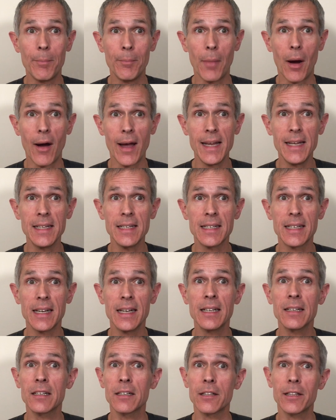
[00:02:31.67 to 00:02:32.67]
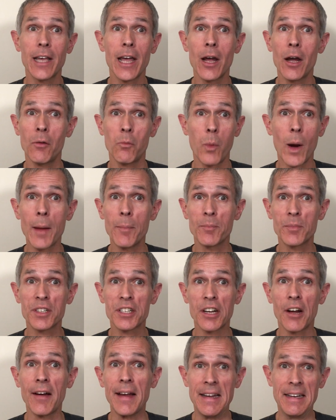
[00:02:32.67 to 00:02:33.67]
minds into their
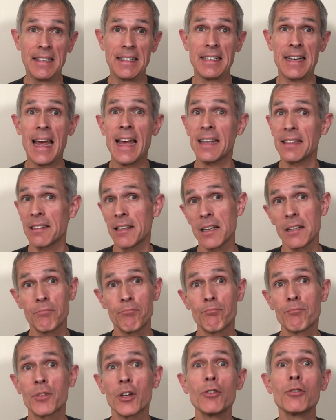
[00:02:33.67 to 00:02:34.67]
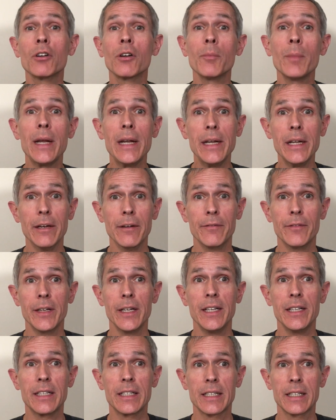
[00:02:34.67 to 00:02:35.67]
websites and their social media
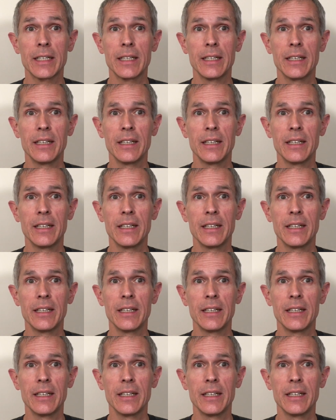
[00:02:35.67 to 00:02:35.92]
feeds.